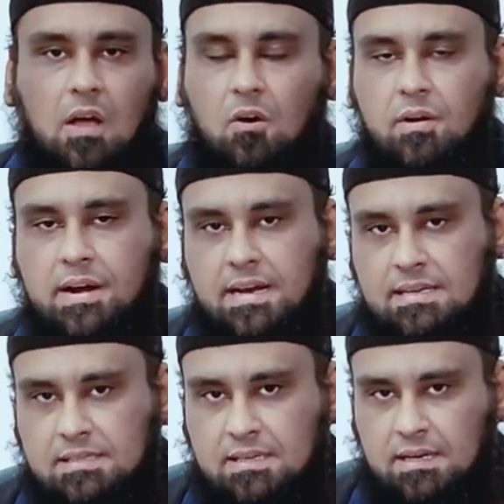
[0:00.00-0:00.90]
I already
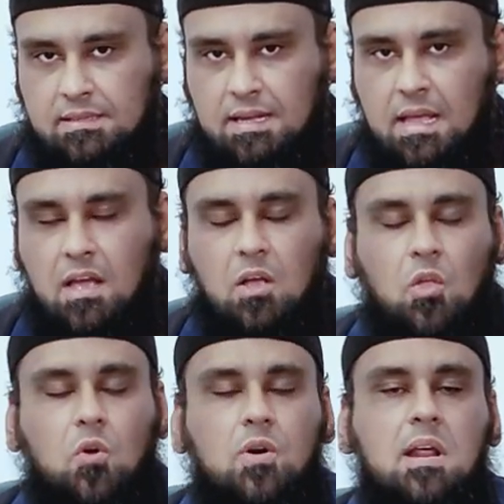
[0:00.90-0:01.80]
discussed,
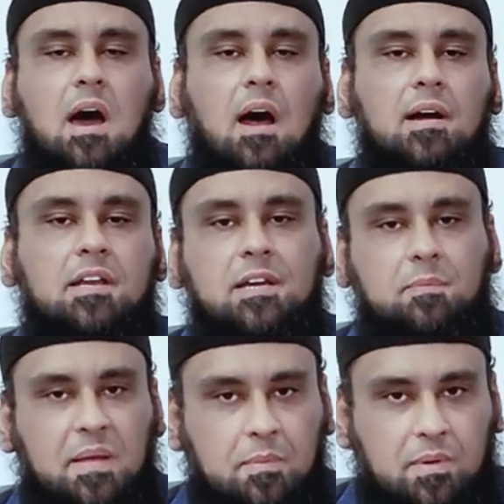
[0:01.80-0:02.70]

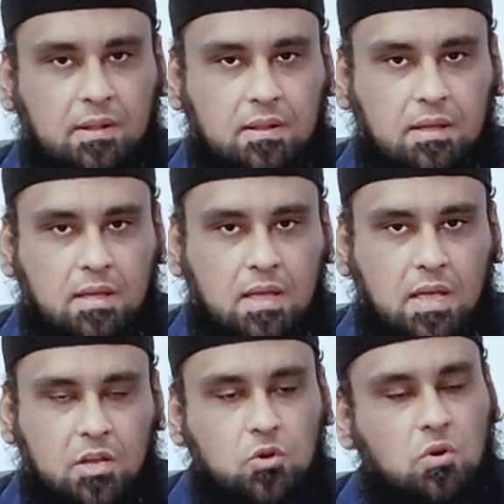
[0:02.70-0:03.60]
good-hearted people.
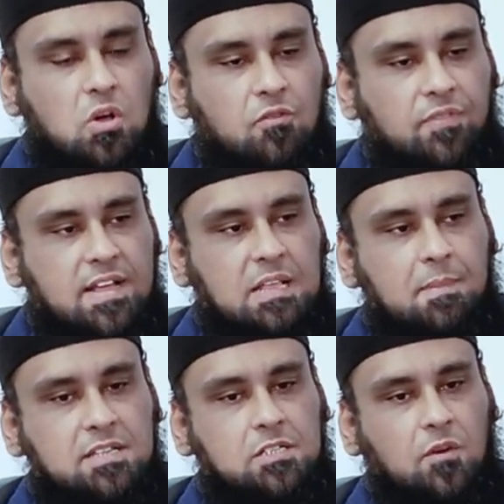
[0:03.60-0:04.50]
You convey the
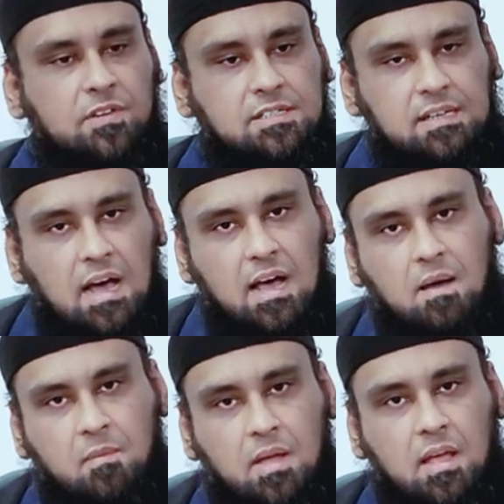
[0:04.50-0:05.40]
message of
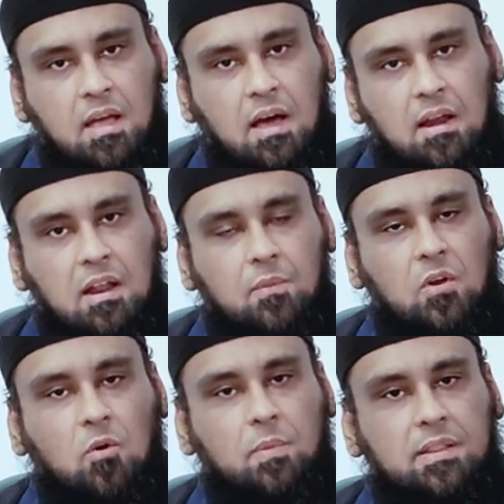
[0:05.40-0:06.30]
Islam, Allah
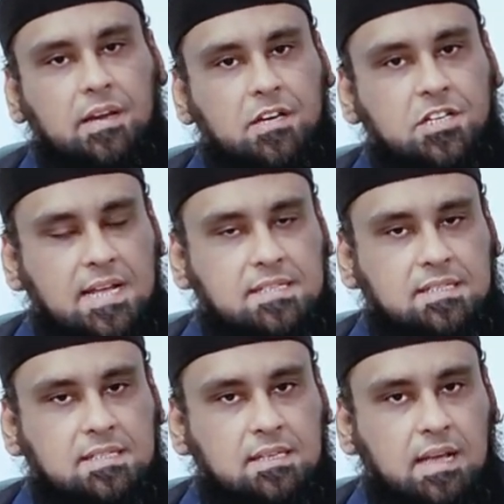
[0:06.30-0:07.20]
will open their
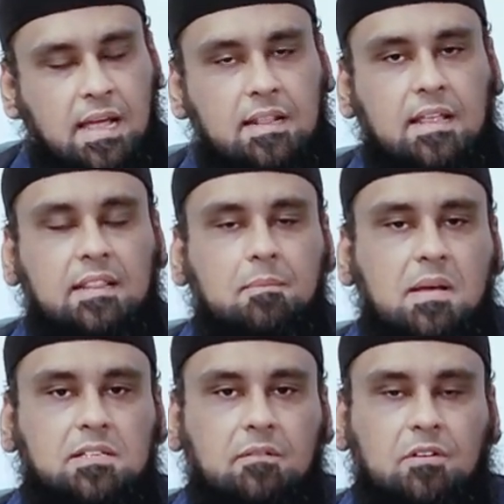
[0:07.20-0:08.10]
chests and then the
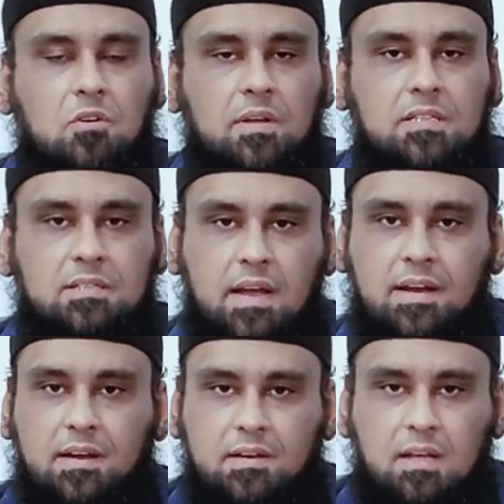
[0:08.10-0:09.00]
message will go
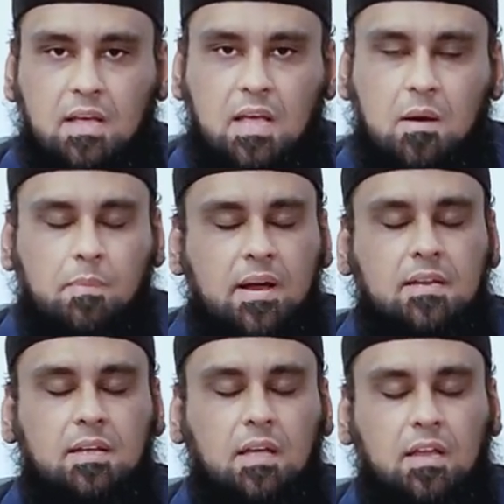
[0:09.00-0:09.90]
inside it.
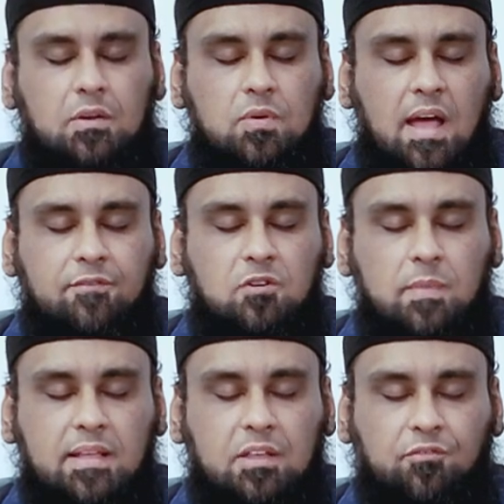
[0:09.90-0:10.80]
But you have to
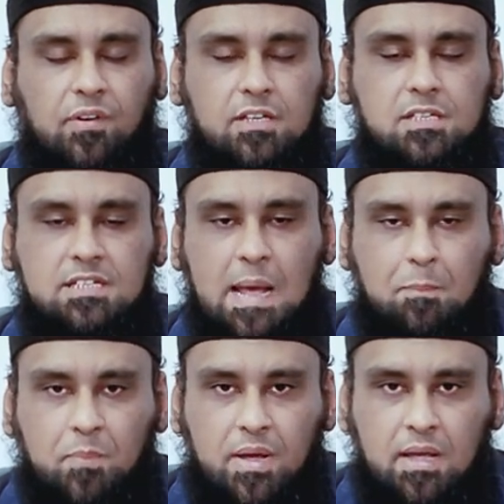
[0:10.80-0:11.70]
make the first
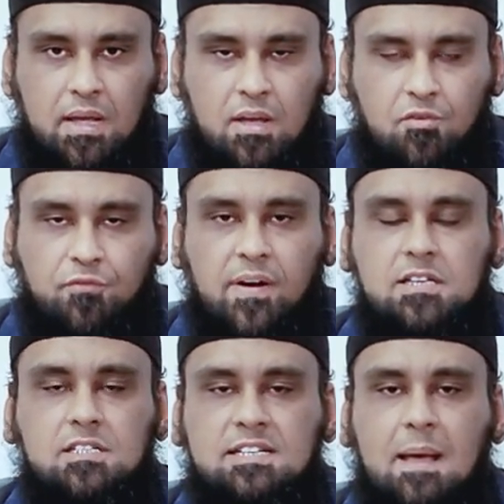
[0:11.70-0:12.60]
step.
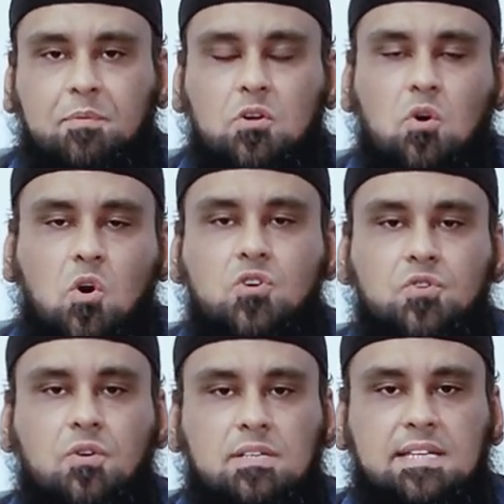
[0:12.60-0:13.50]
First step you owe
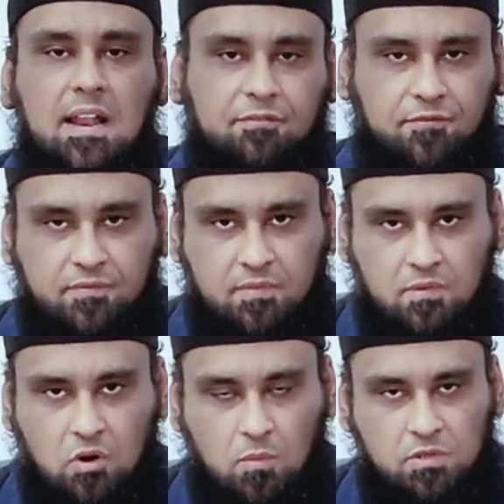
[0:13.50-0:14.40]
to yourself,
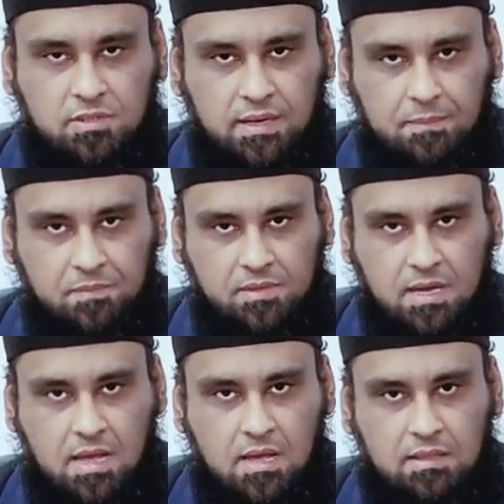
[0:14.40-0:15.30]
O
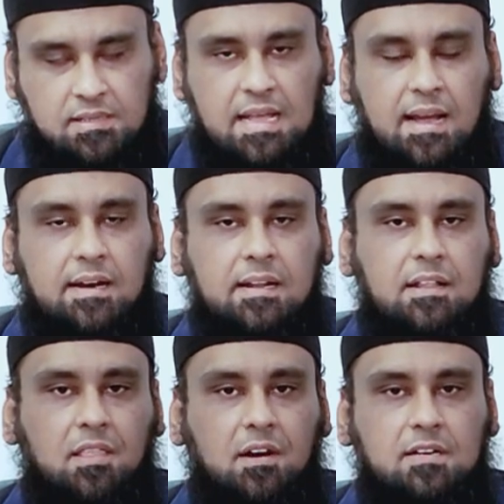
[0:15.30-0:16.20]
Muslims. The second and
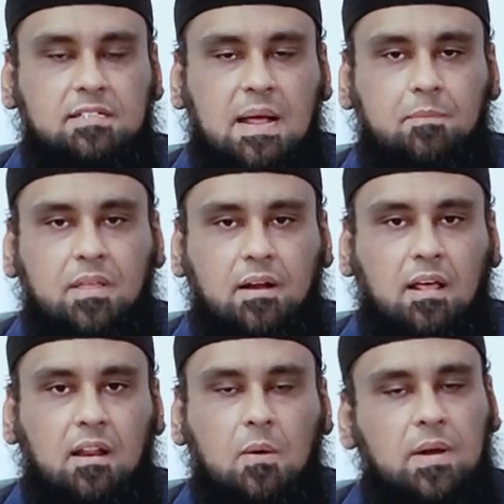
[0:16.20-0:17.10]
the third step, then
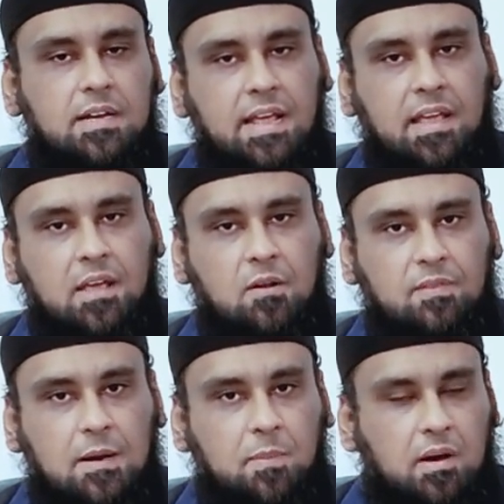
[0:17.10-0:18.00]
Allah will take care
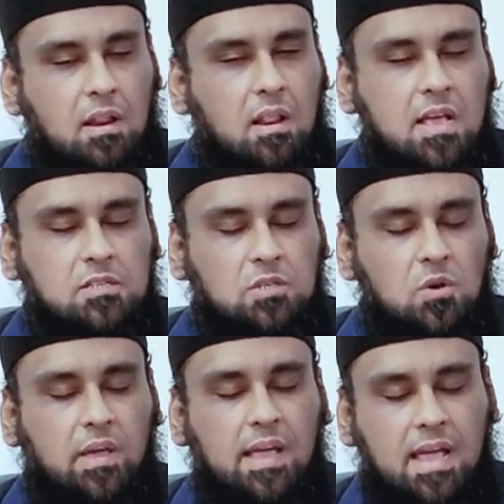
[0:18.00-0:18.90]
of that. But Allah is
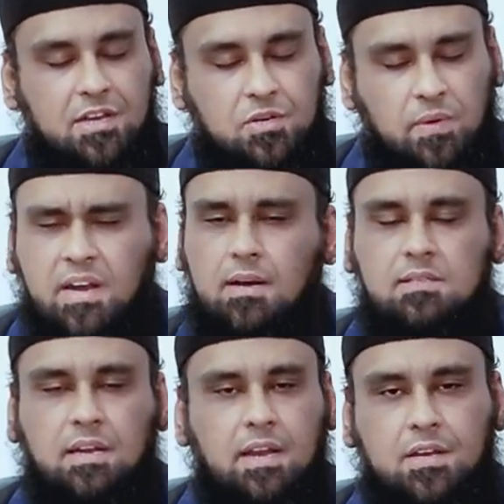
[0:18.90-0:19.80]
looking at you and He
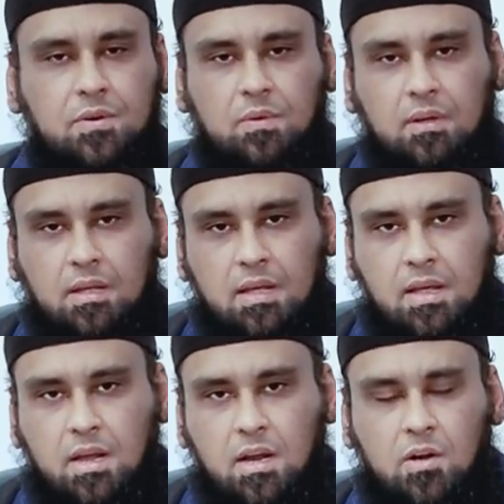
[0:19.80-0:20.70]
doesn't need you.
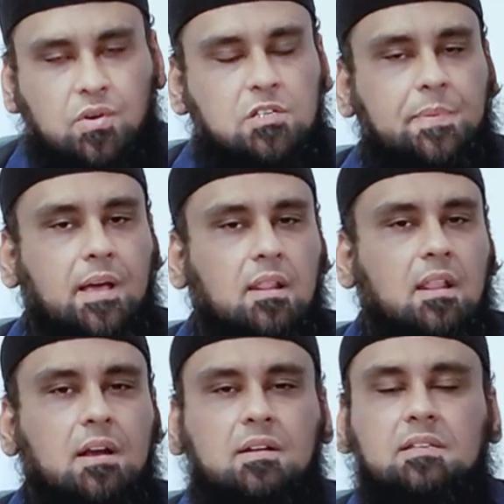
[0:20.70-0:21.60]
Trust me,
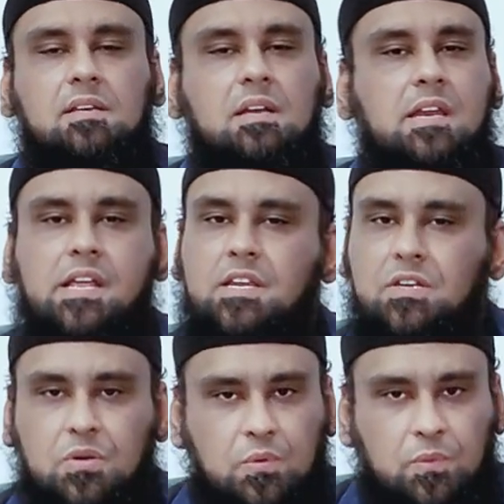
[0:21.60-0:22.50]
Allah doesn't
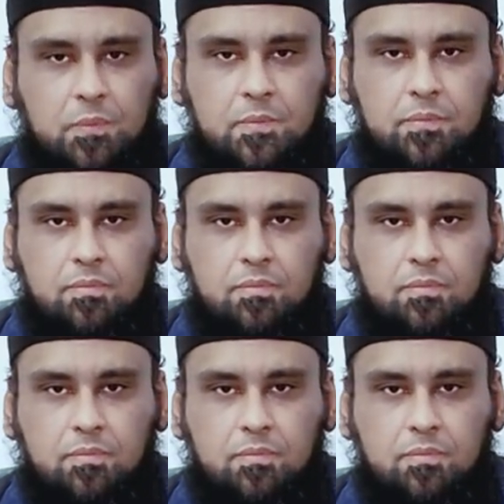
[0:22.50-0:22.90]
need you.